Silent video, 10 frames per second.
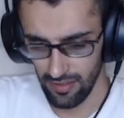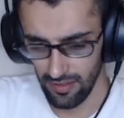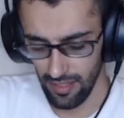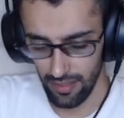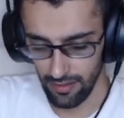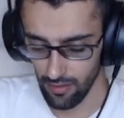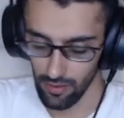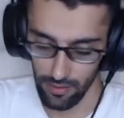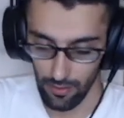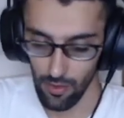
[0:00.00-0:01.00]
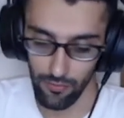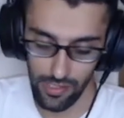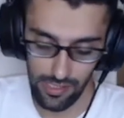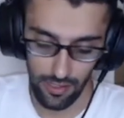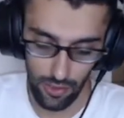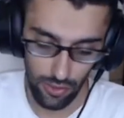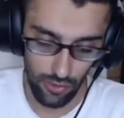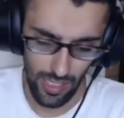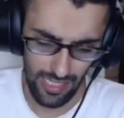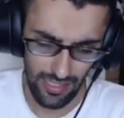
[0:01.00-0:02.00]
Like, obviously he couldn't
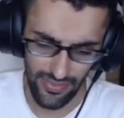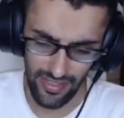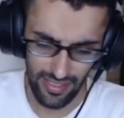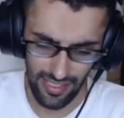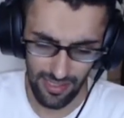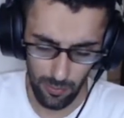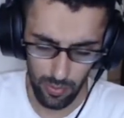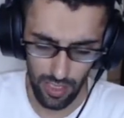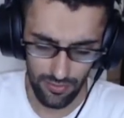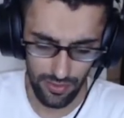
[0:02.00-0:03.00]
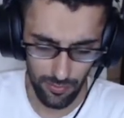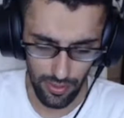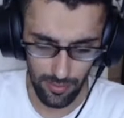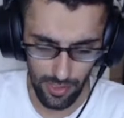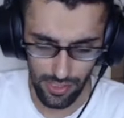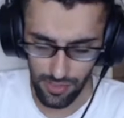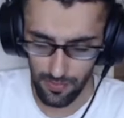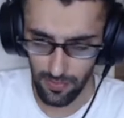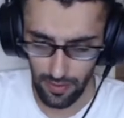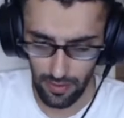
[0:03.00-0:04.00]
do anything. He blundered pretty much,
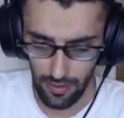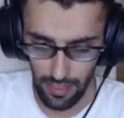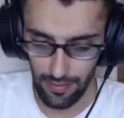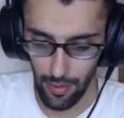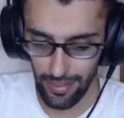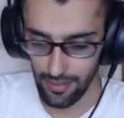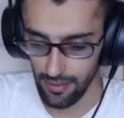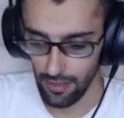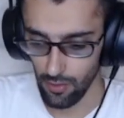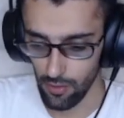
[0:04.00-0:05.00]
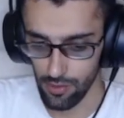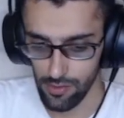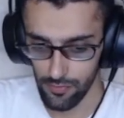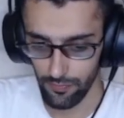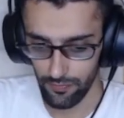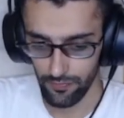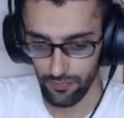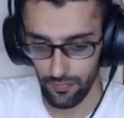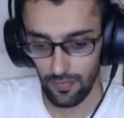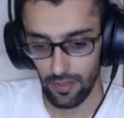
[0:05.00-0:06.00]
and now I can take the horse.
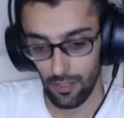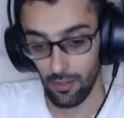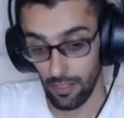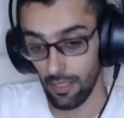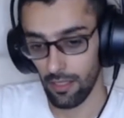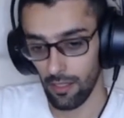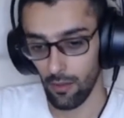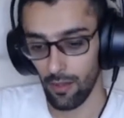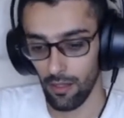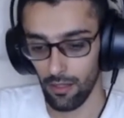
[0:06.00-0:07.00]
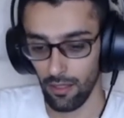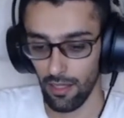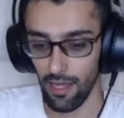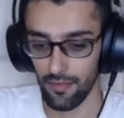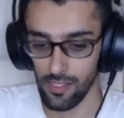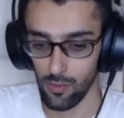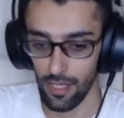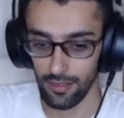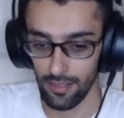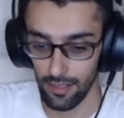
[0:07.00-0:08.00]
and that's what
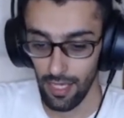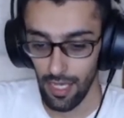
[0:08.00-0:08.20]
I did.